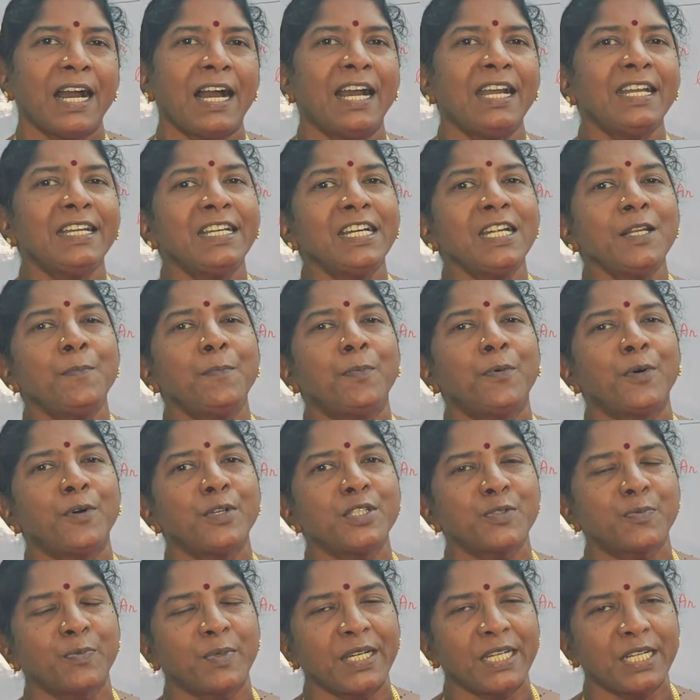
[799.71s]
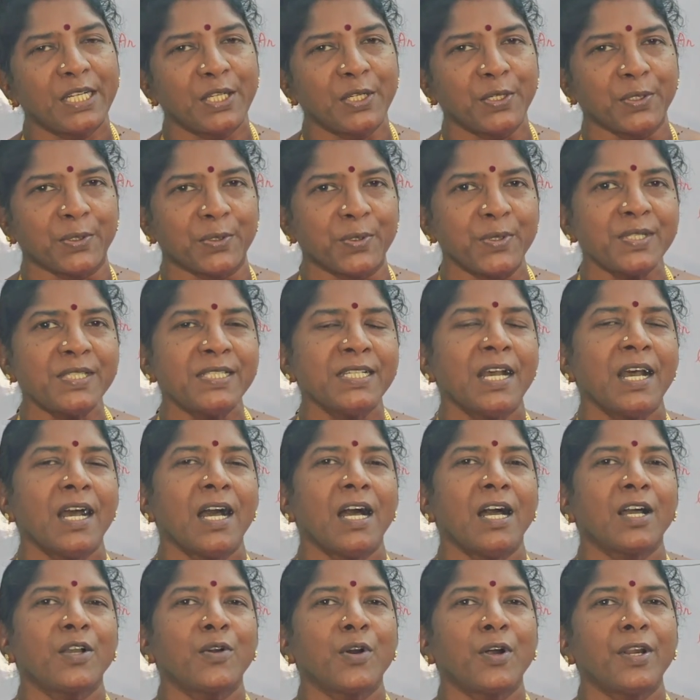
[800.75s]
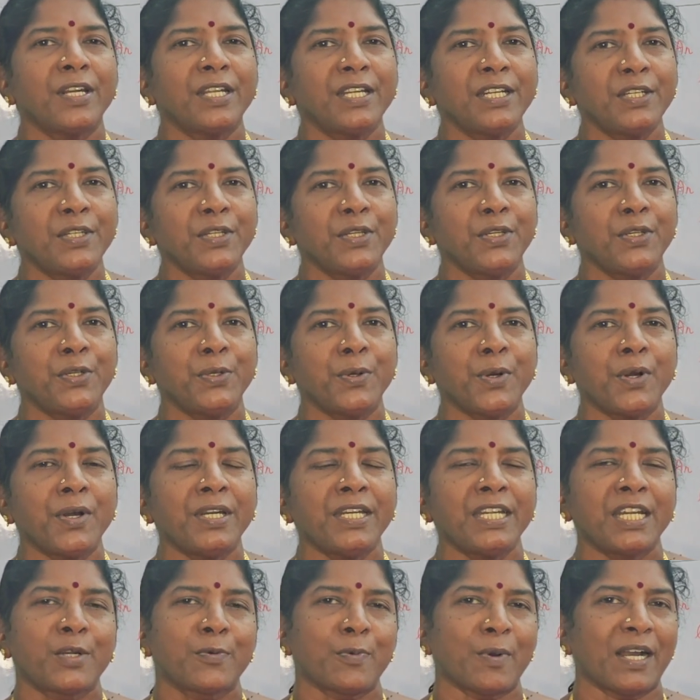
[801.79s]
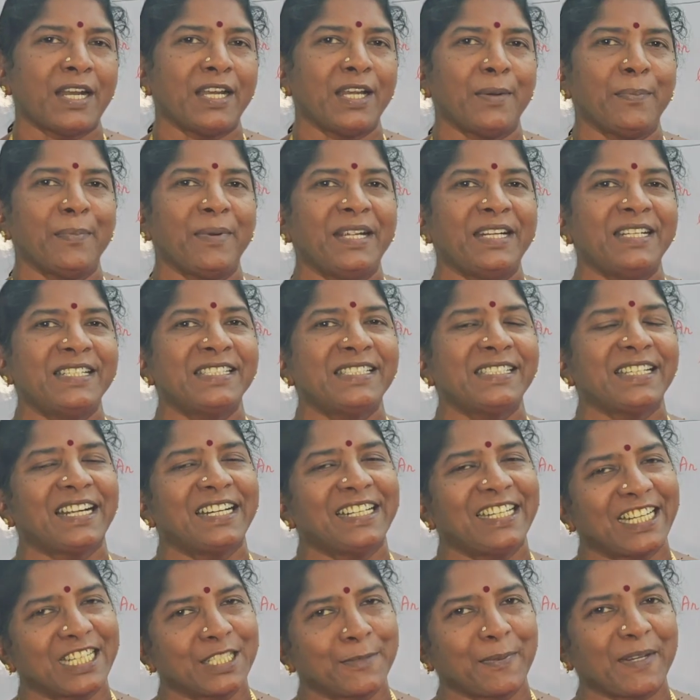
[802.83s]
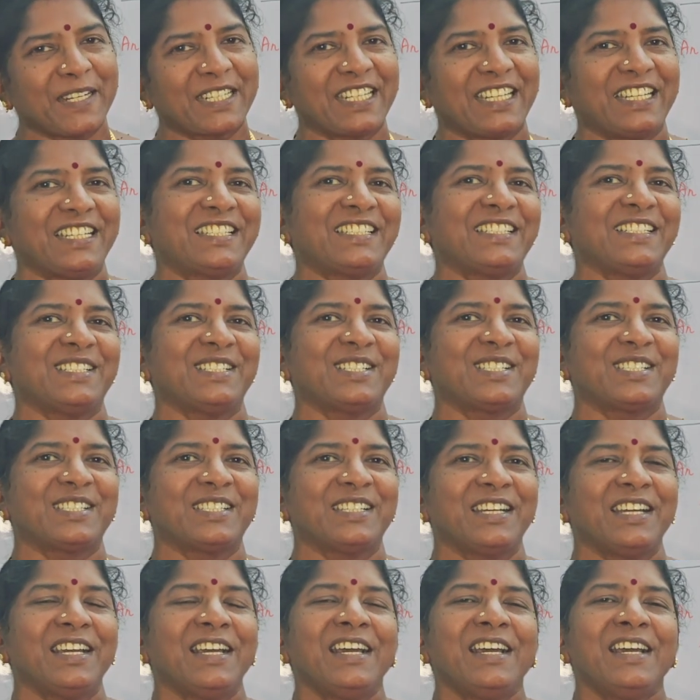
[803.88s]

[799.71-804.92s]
I can post videos according to your requirements and expectations.